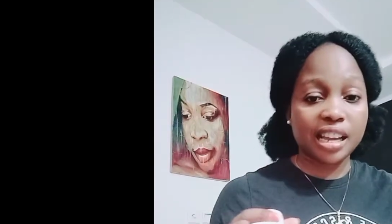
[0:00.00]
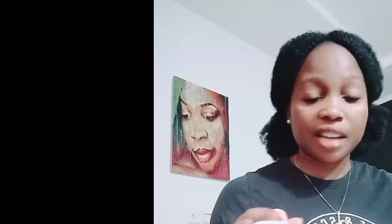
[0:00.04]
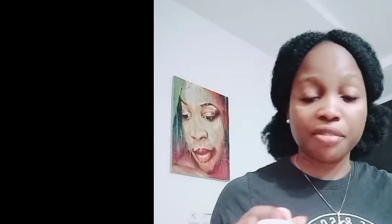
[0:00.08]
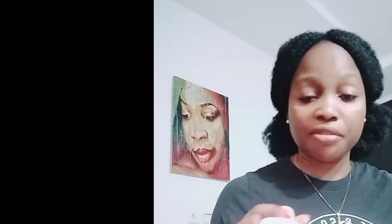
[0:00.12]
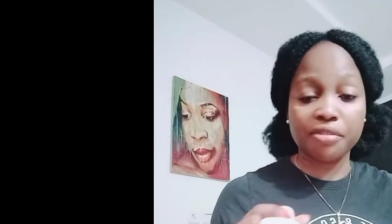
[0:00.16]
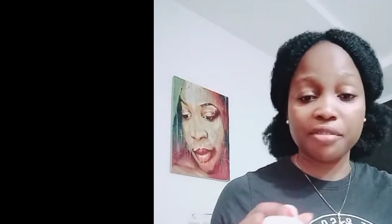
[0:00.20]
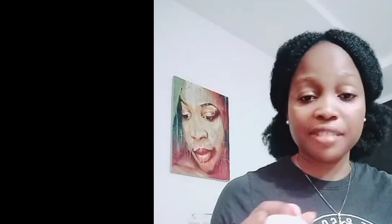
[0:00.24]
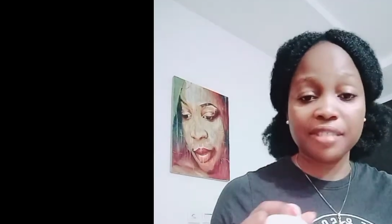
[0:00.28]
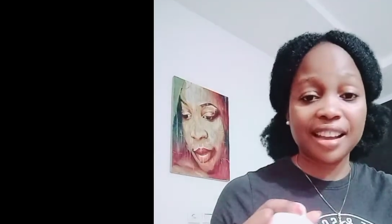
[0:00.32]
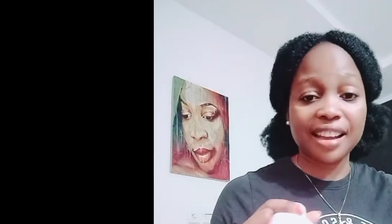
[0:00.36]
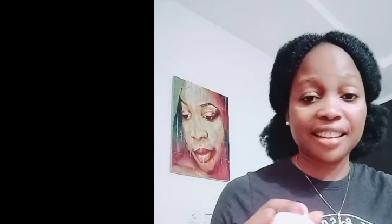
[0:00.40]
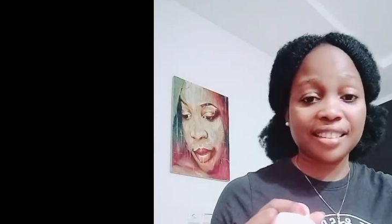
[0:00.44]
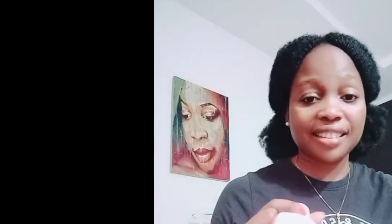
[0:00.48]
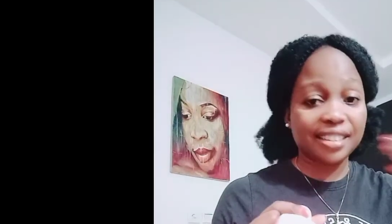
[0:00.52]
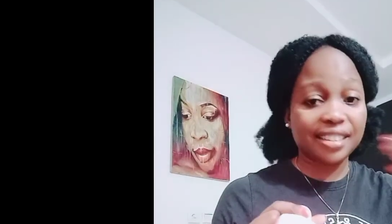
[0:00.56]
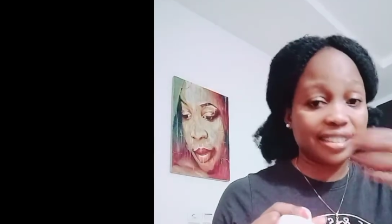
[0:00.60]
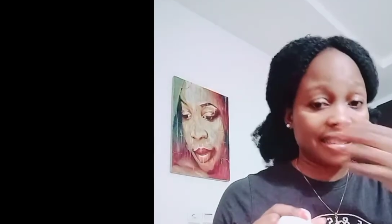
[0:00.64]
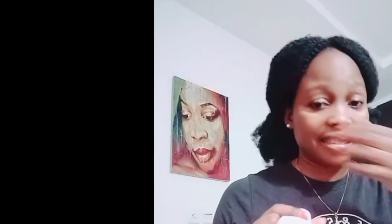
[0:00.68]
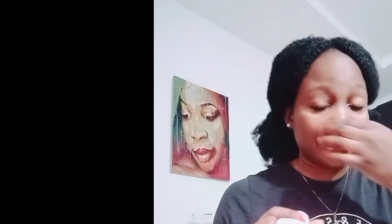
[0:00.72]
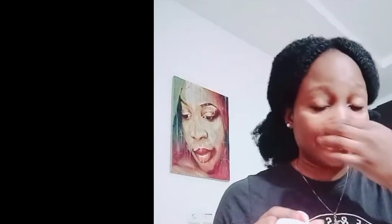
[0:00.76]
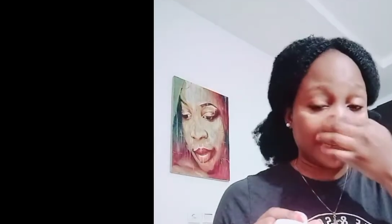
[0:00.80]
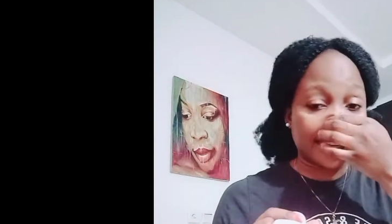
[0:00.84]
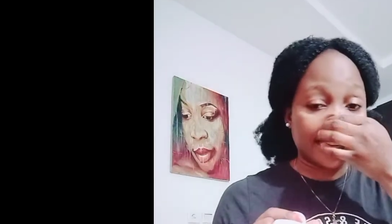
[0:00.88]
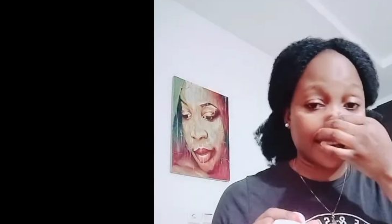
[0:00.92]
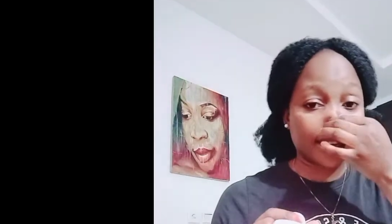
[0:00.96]
I haven't
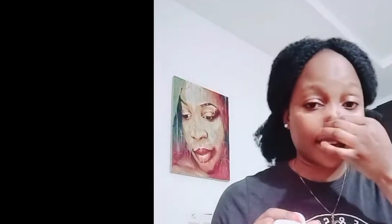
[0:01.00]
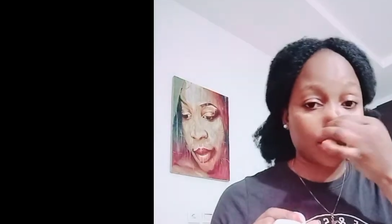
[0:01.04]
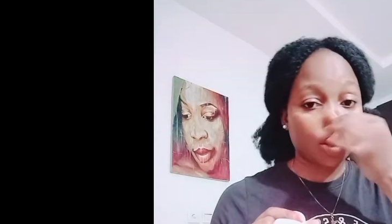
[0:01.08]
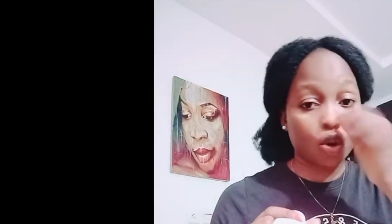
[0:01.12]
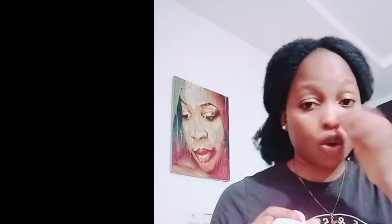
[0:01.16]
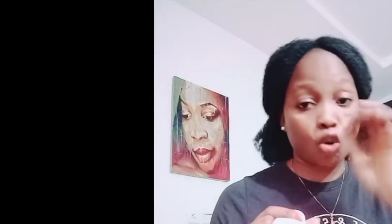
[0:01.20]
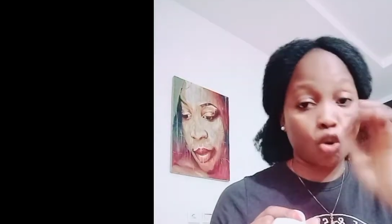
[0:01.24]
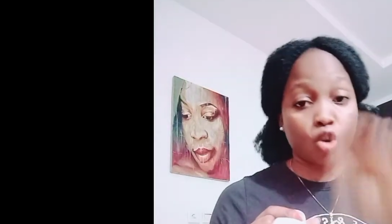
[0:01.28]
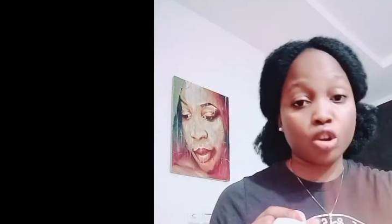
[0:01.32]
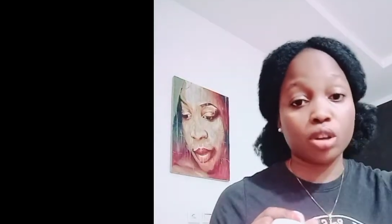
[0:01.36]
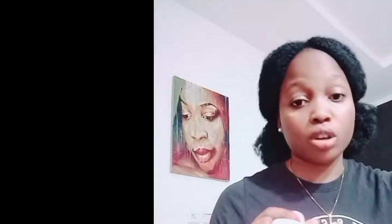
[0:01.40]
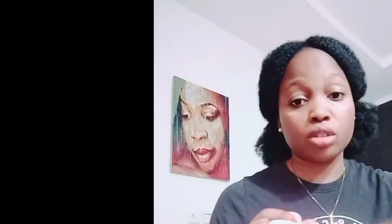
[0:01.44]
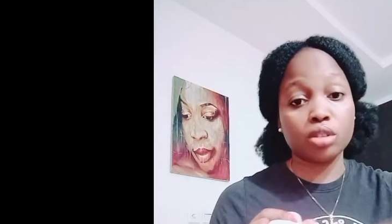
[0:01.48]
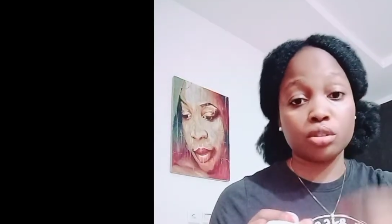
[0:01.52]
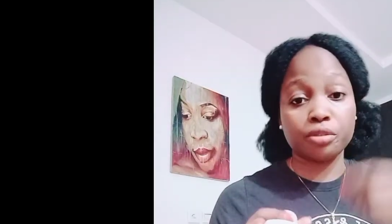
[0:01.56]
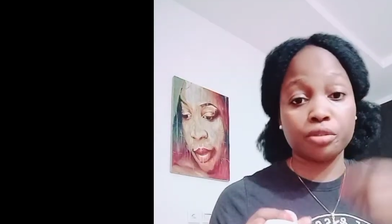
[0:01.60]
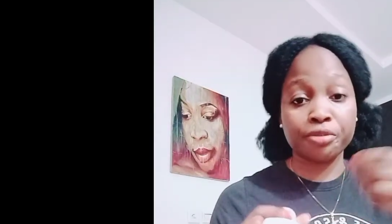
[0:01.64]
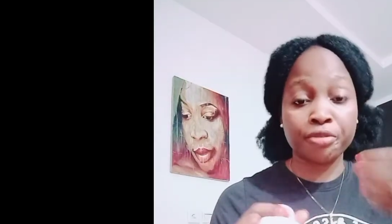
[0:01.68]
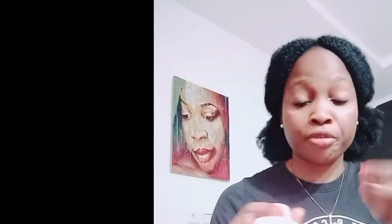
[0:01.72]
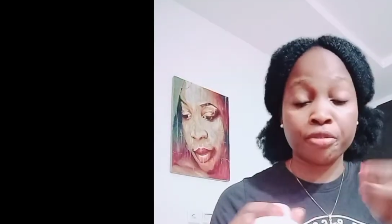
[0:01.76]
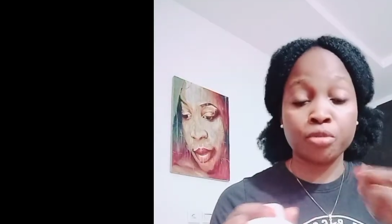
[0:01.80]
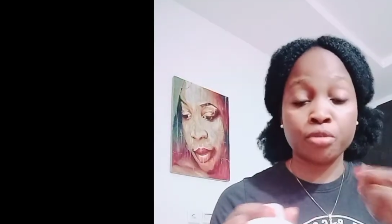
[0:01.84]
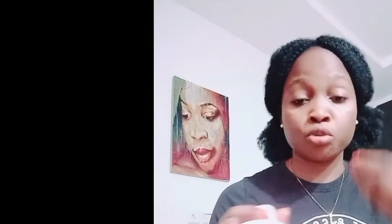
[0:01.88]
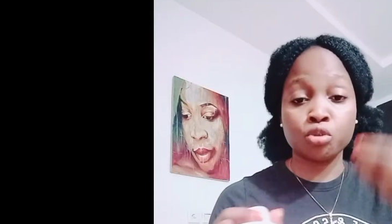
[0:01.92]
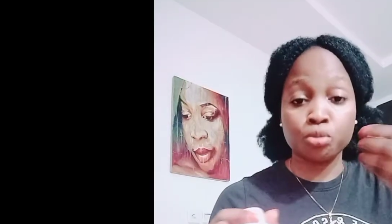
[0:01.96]
added any oil
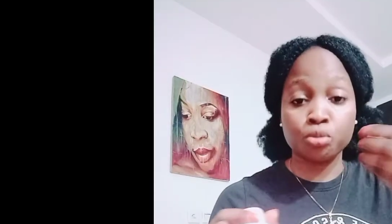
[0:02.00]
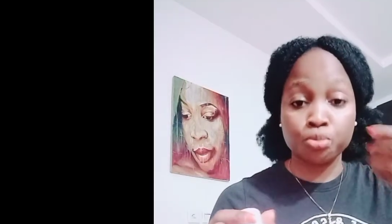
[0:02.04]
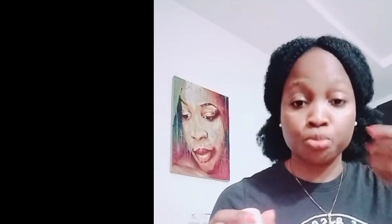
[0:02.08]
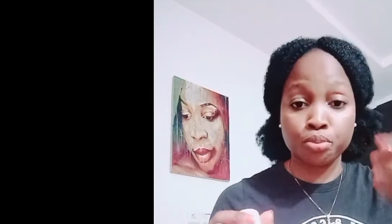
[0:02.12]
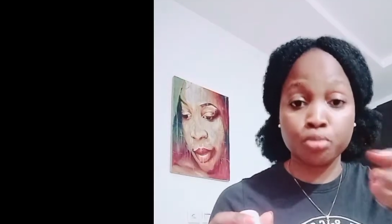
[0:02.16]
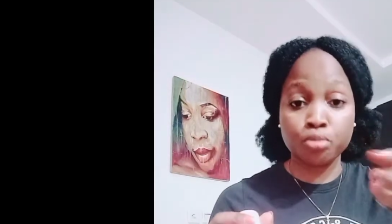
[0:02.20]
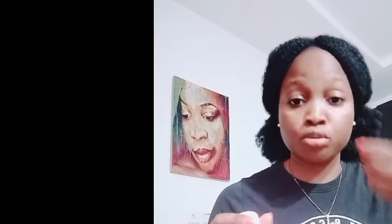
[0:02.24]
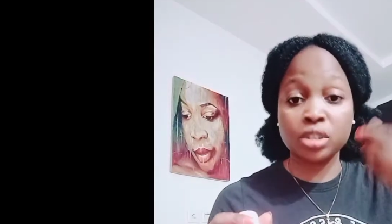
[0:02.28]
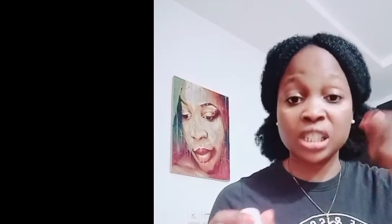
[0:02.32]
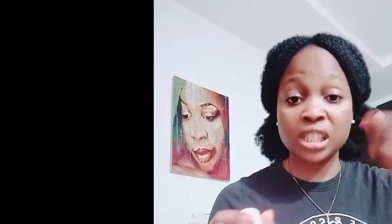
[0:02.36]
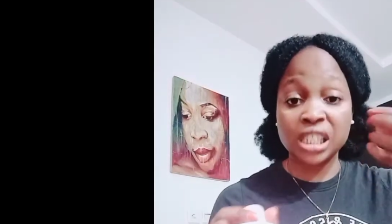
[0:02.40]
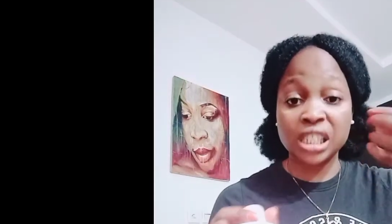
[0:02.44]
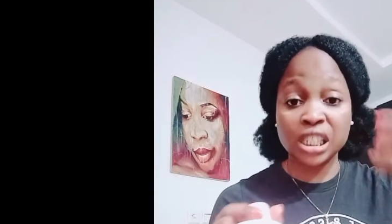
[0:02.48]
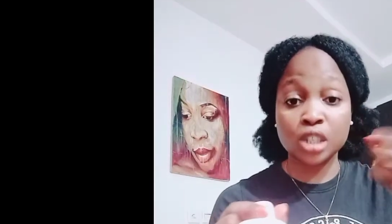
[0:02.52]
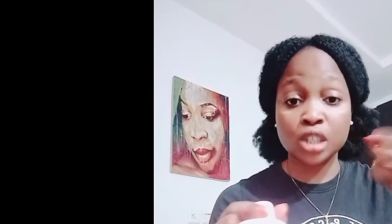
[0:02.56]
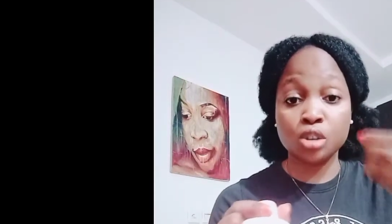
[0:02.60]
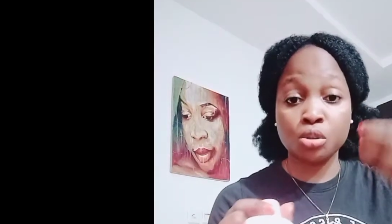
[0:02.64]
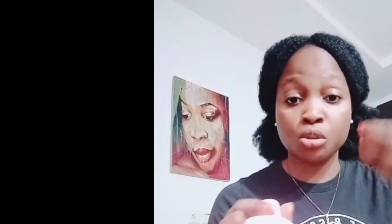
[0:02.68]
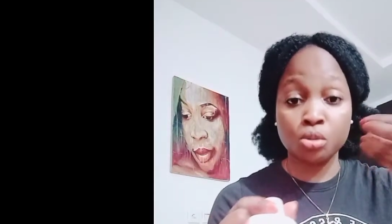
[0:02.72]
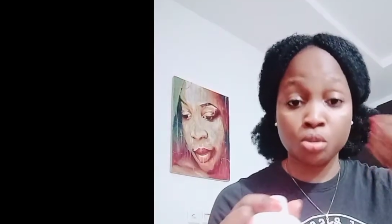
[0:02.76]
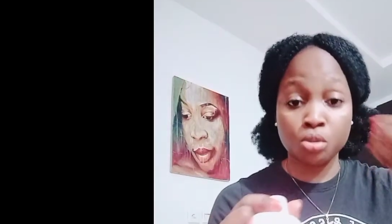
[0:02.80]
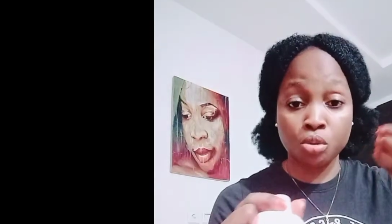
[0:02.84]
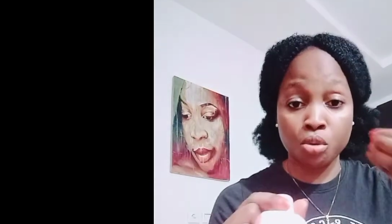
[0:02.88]
to boost the